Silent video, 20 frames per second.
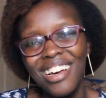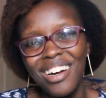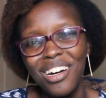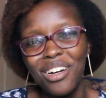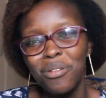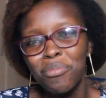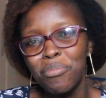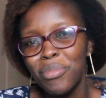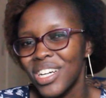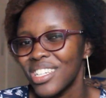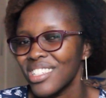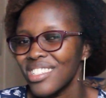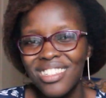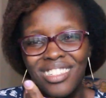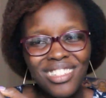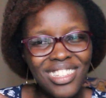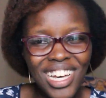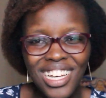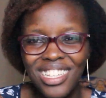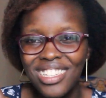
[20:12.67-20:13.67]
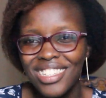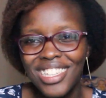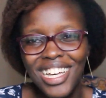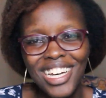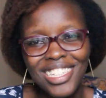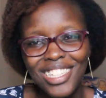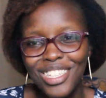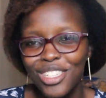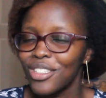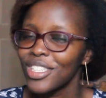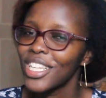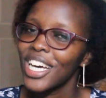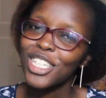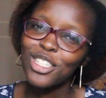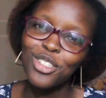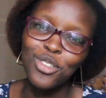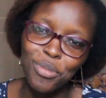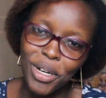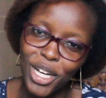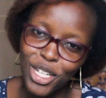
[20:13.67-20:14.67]
But that's too
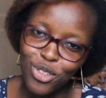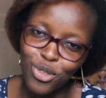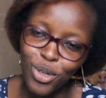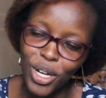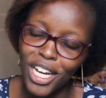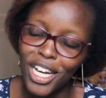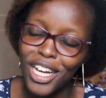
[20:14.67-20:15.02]
much work.